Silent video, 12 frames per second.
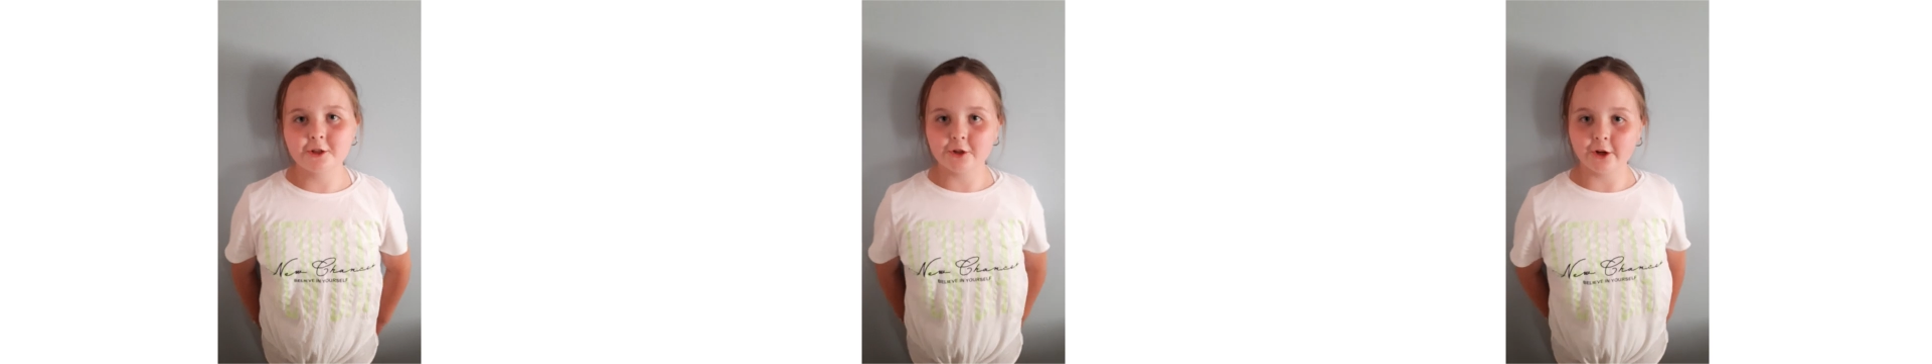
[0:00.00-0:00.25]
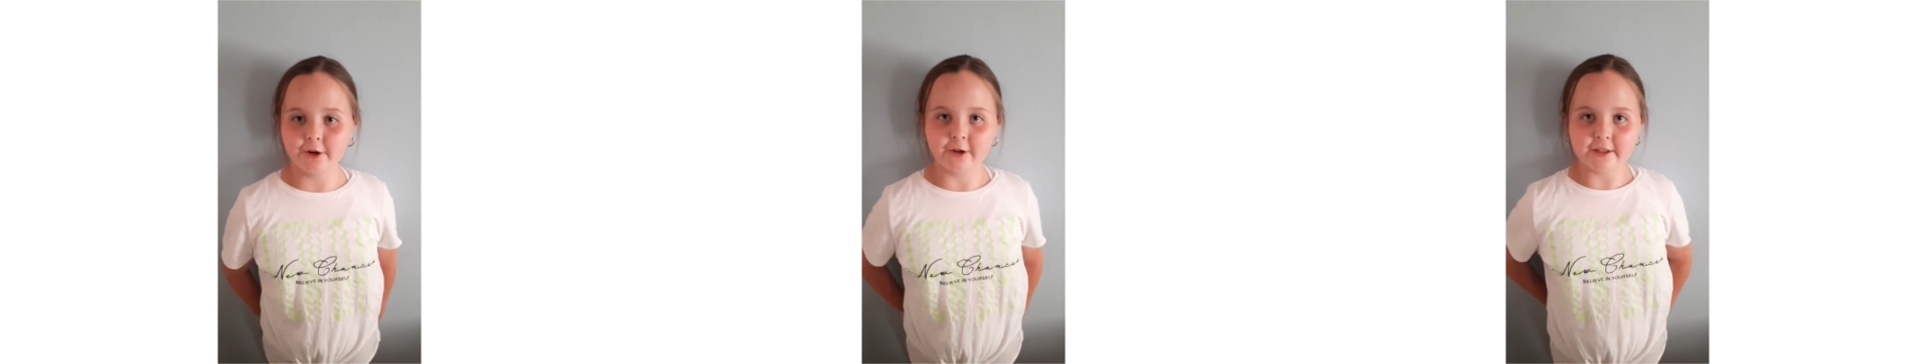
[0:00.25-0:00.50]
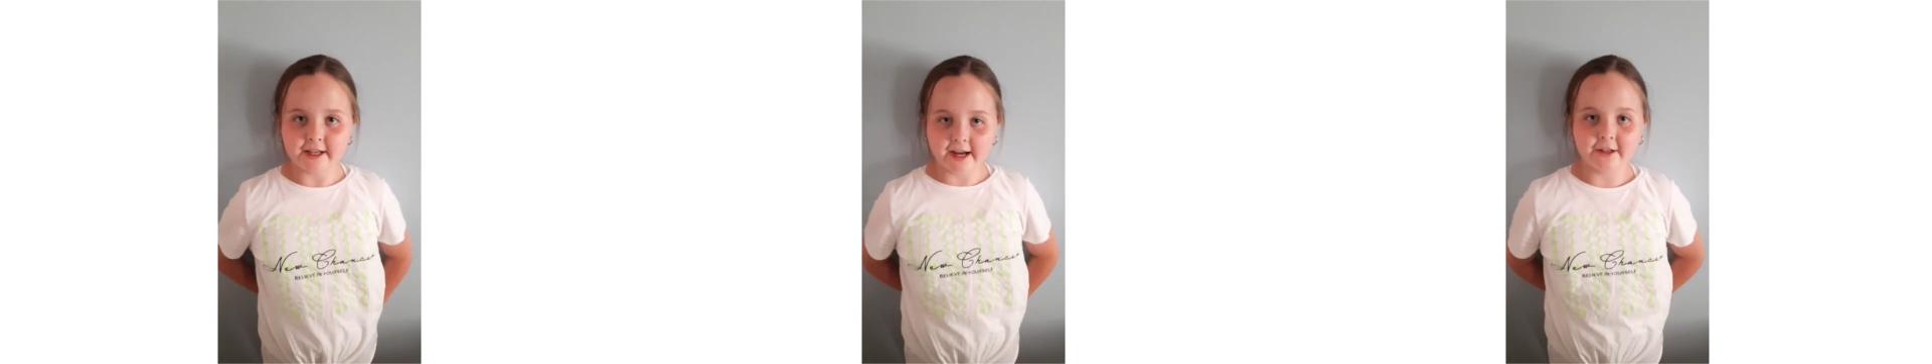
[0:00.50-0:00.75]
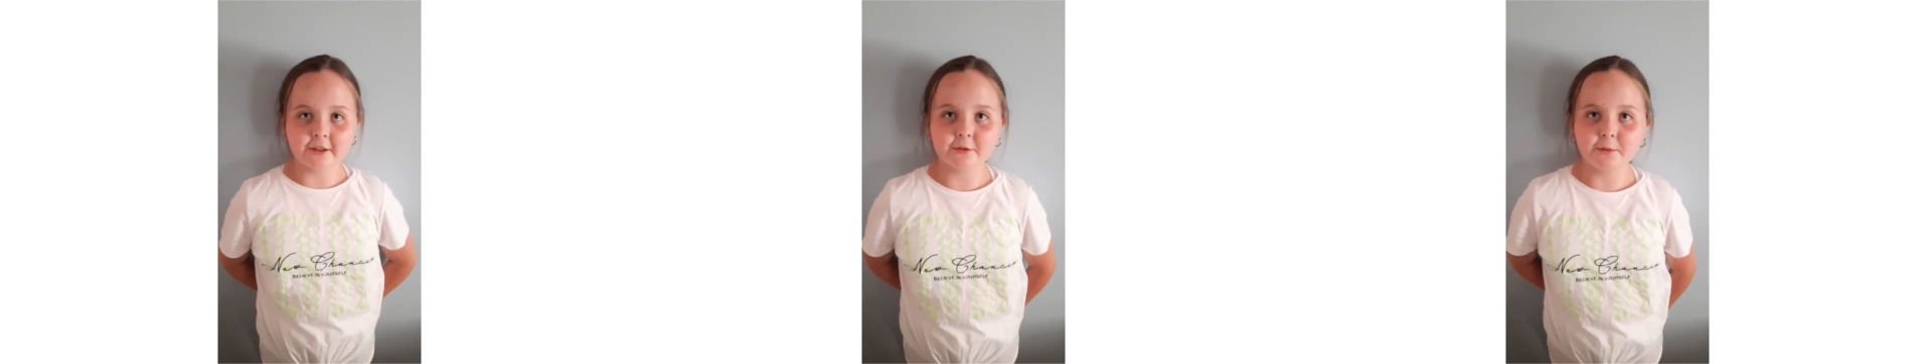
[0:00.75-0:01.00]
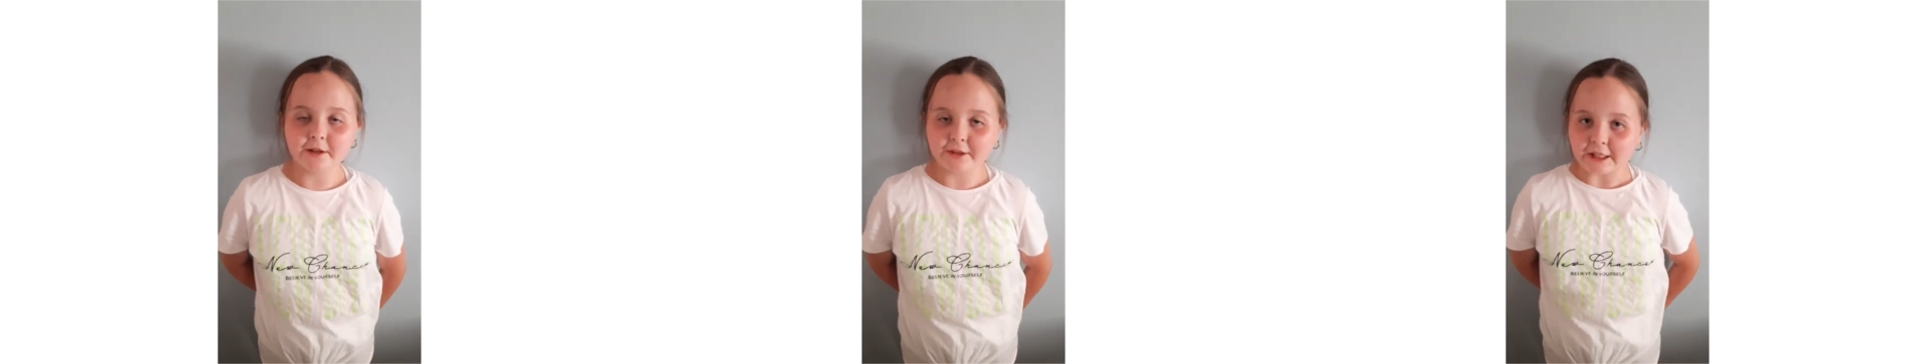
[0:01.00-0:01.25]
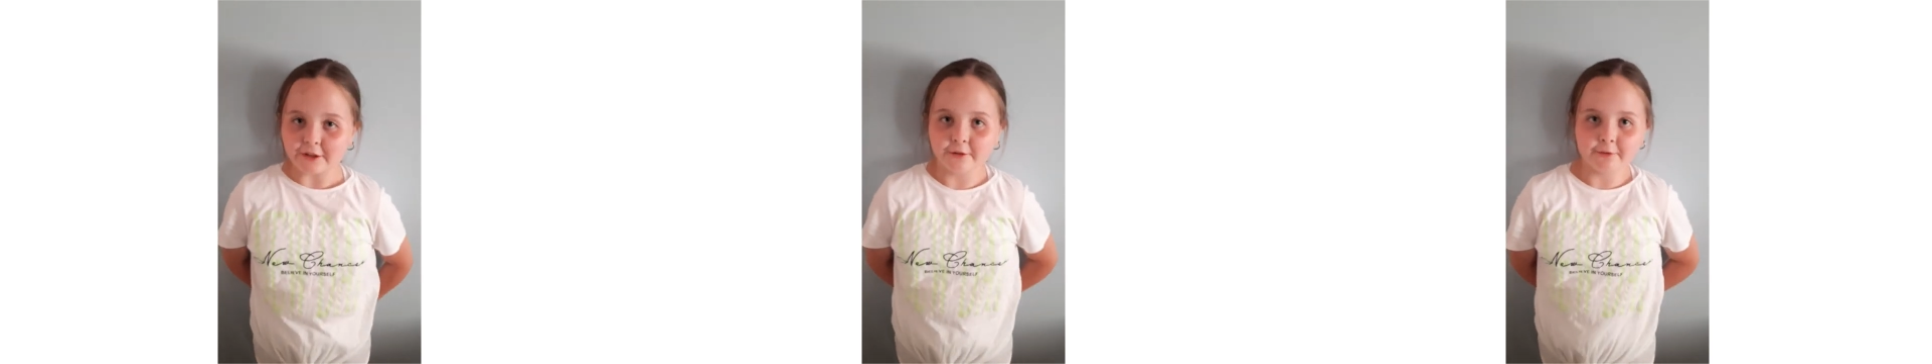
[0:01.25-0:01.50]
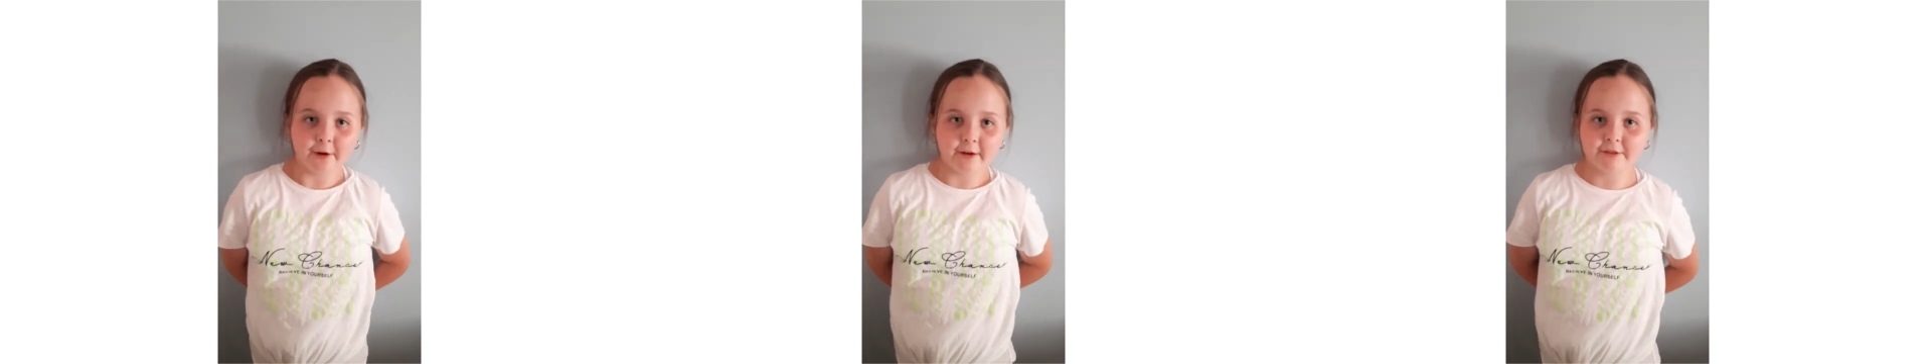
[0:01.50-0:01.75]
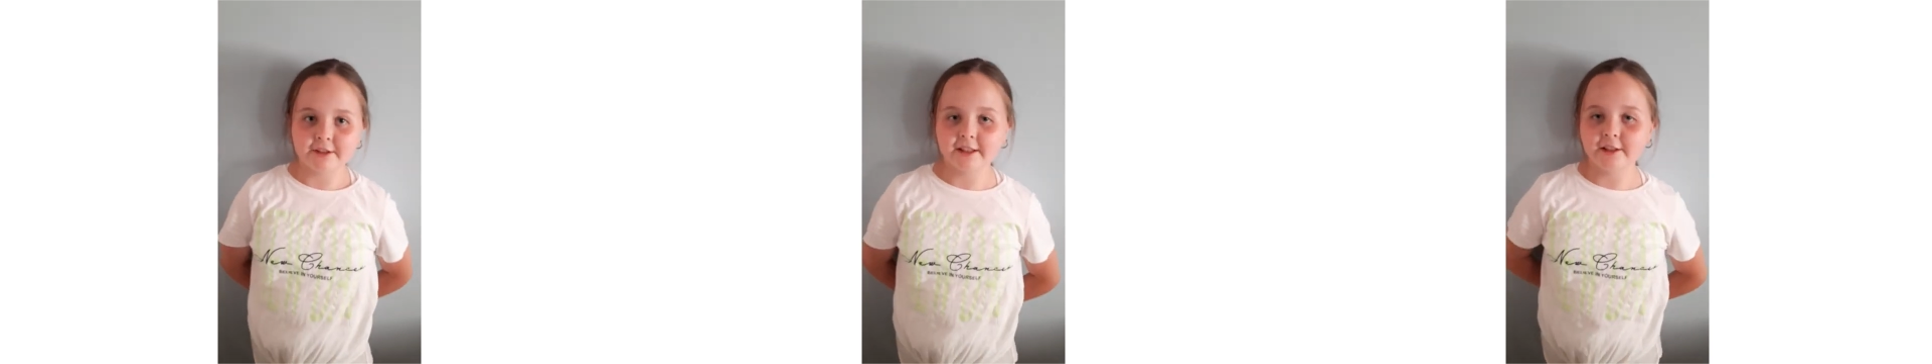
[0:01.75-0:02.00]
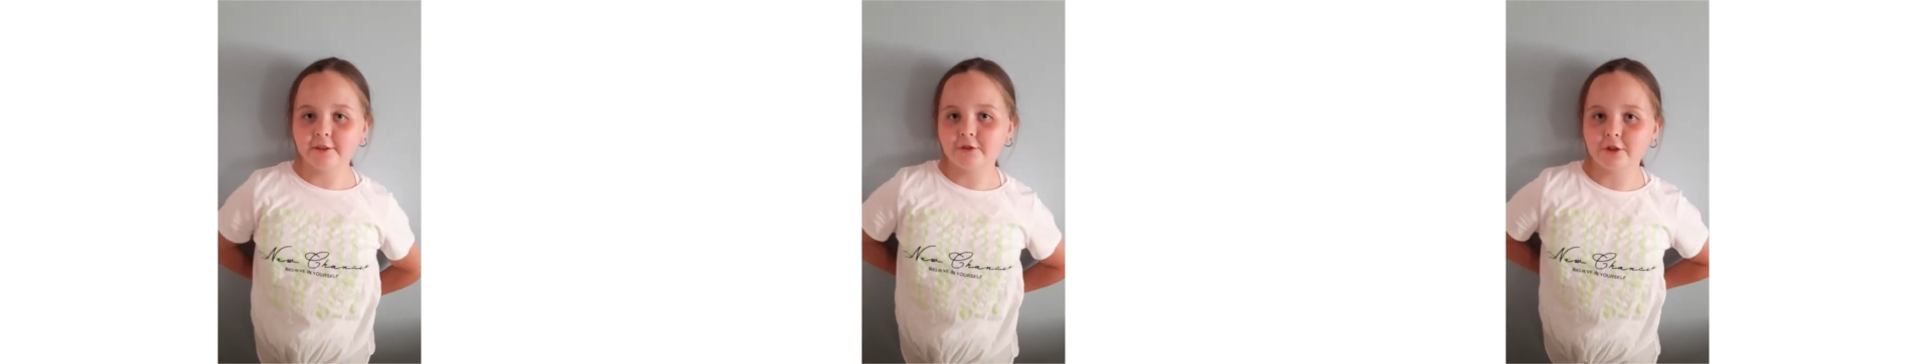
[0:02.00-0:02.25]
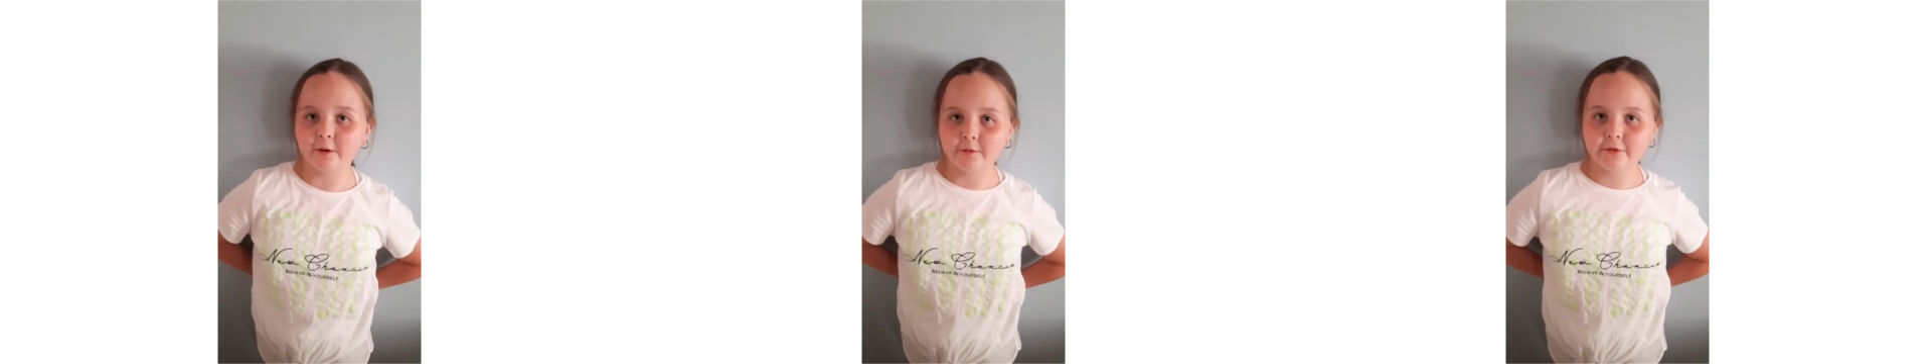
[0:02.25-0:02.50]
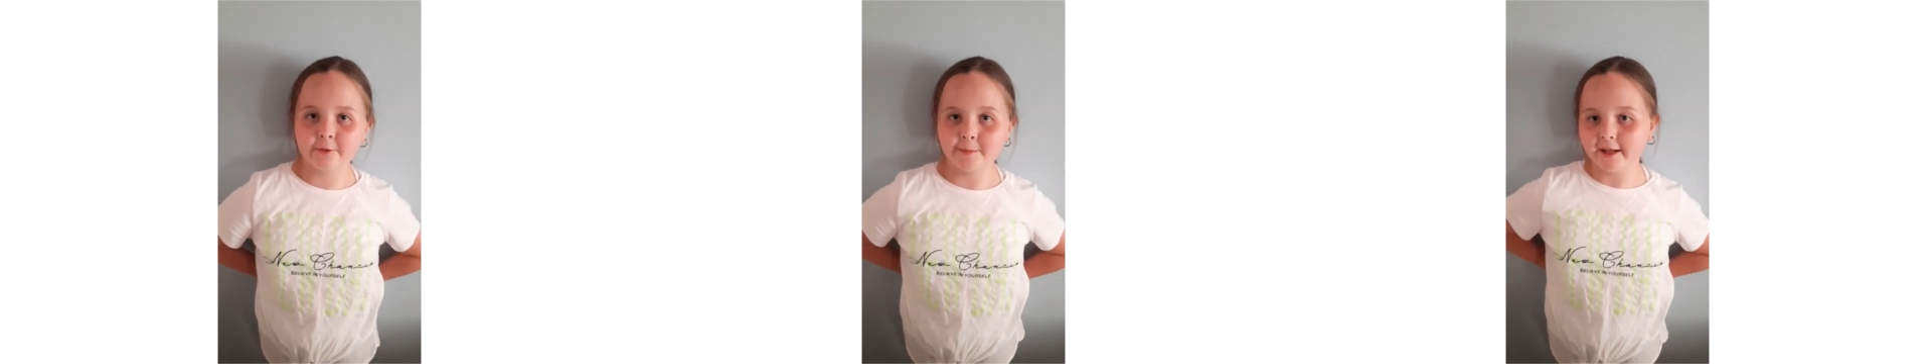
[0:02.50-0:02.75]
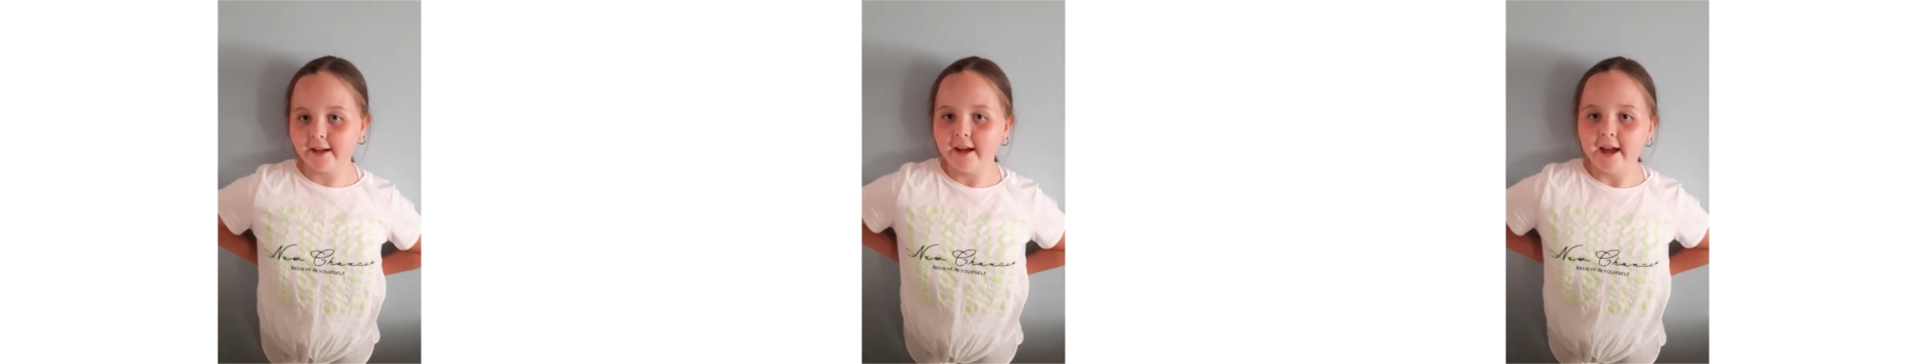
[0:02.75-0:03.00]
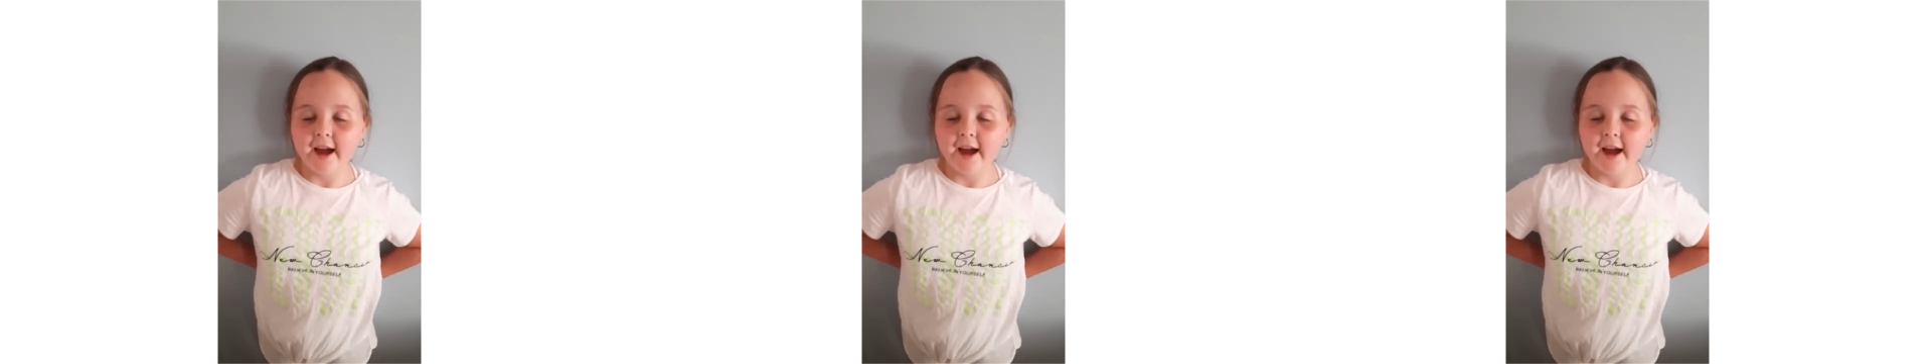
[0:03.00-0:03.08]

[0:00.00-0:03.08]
Stewart. I just want to thank you for everything you've done for me